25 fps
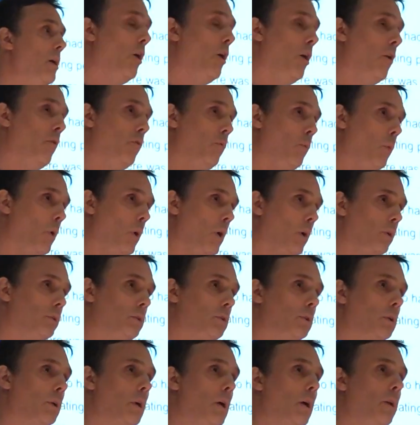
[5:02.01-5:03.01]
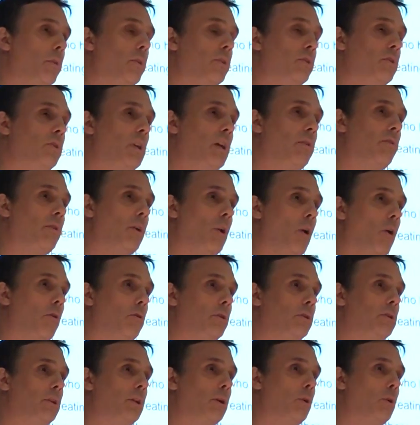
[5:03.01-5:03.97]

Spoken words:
of what the Stephen Lawrence